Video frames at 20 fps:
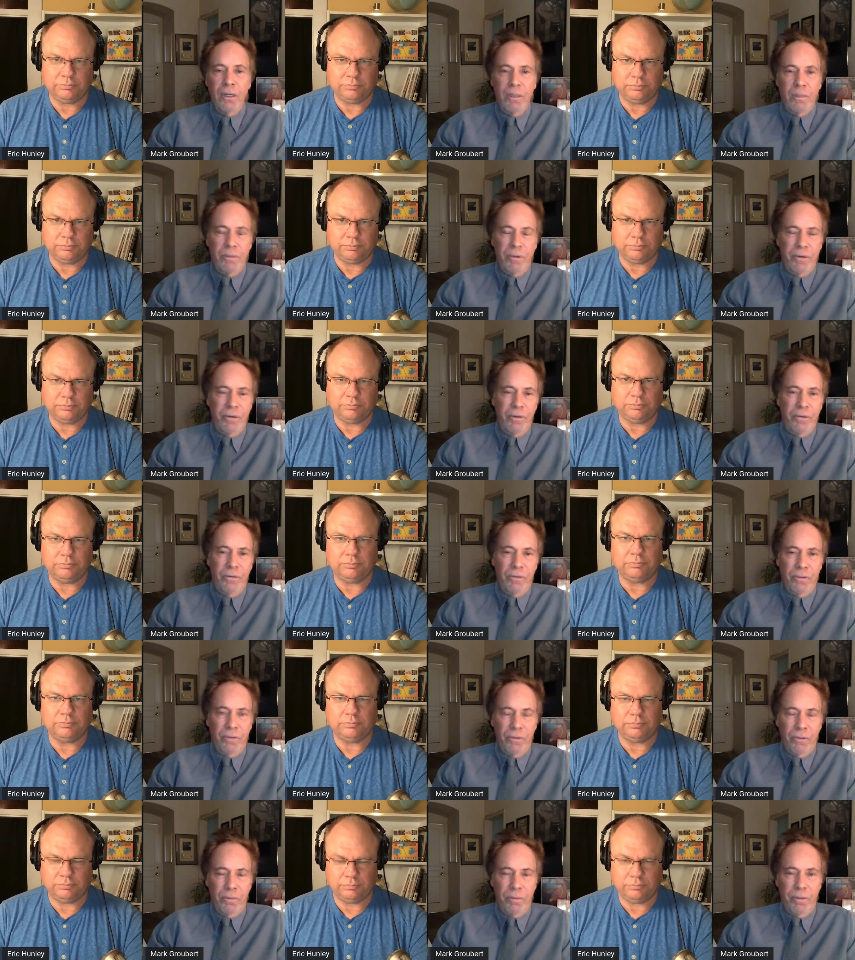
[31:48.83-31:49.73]
Speaker 1: the producer
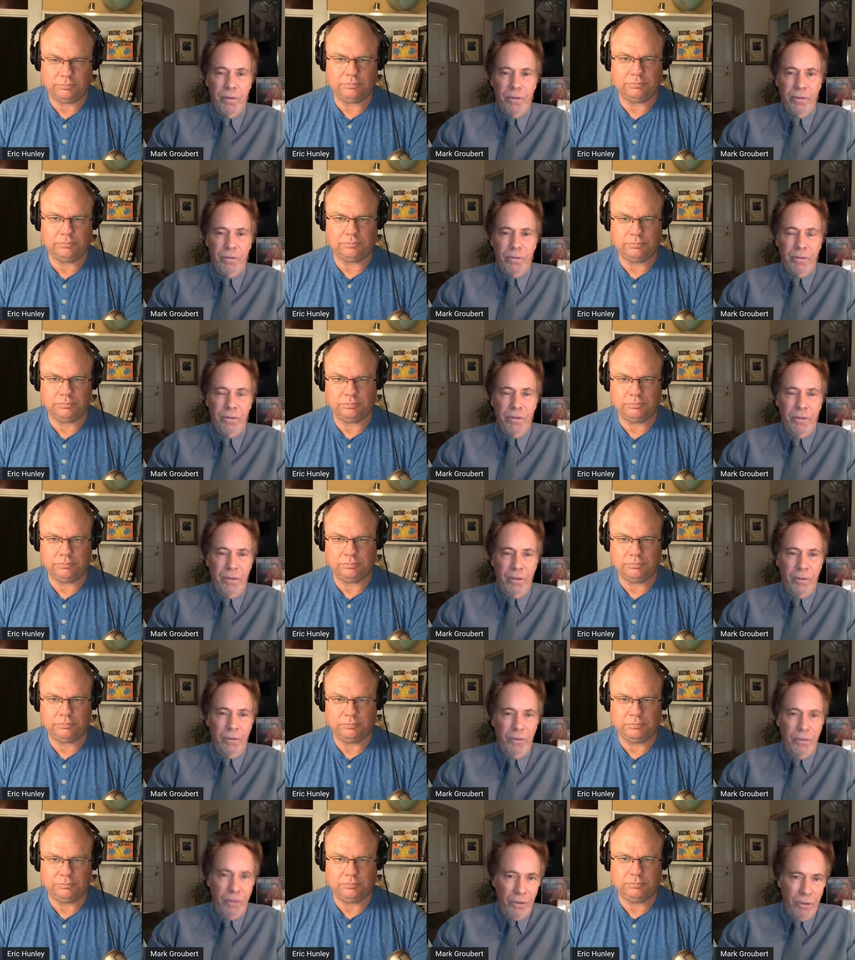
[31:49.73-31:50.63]
is supposed to deal
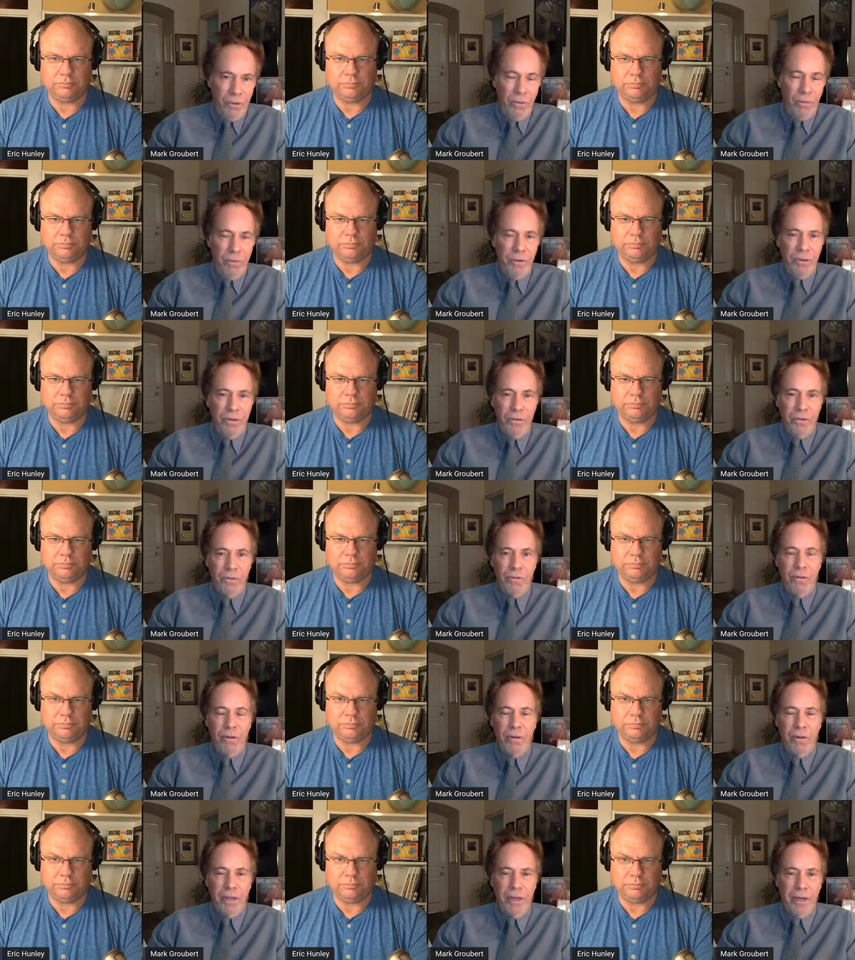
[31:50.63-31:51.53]
with you. You just
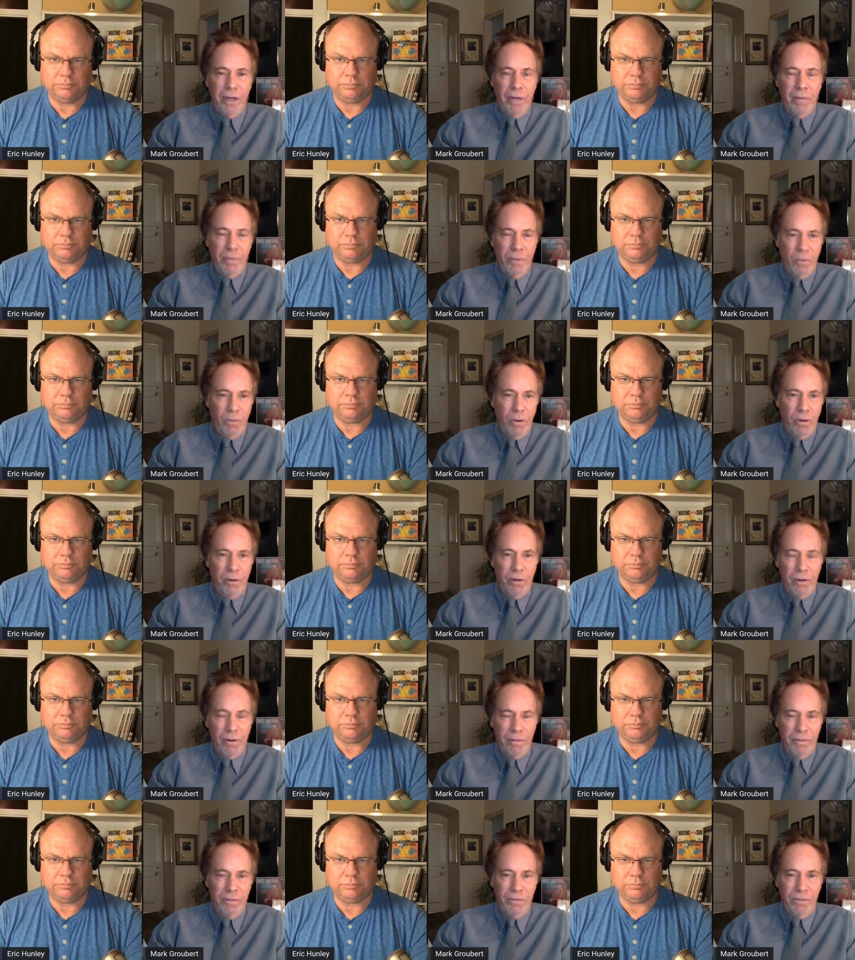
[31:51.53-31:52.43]
don't get up and walk
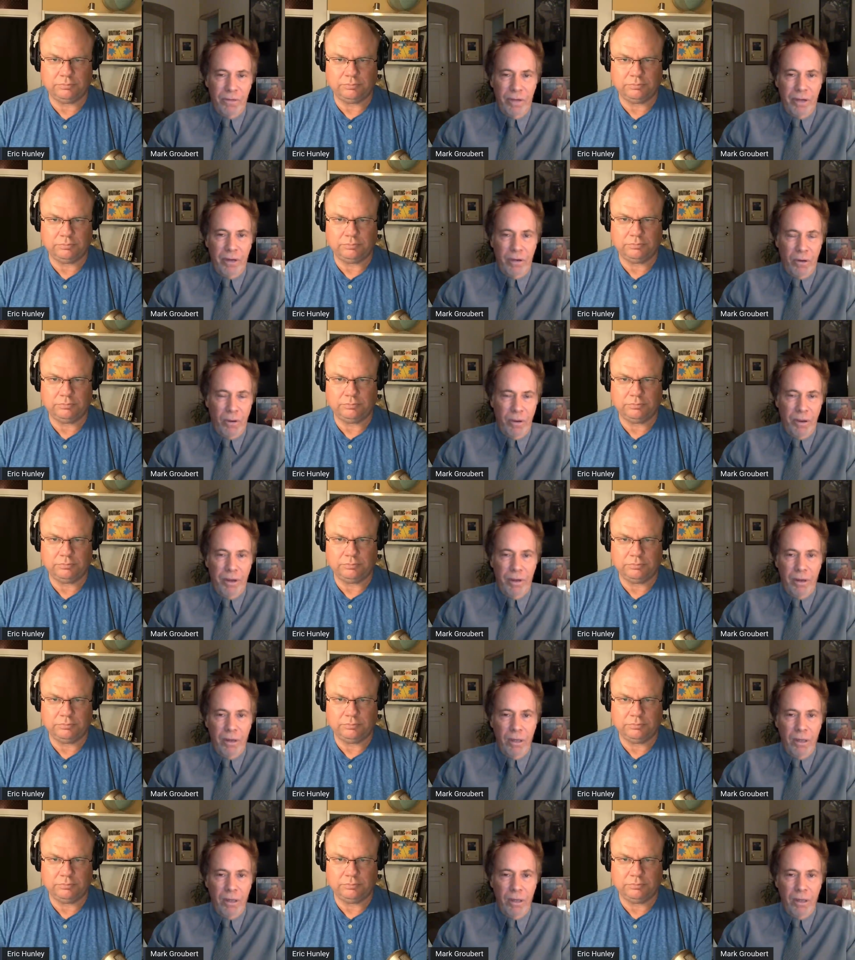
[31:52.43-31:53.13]
off the set and quit.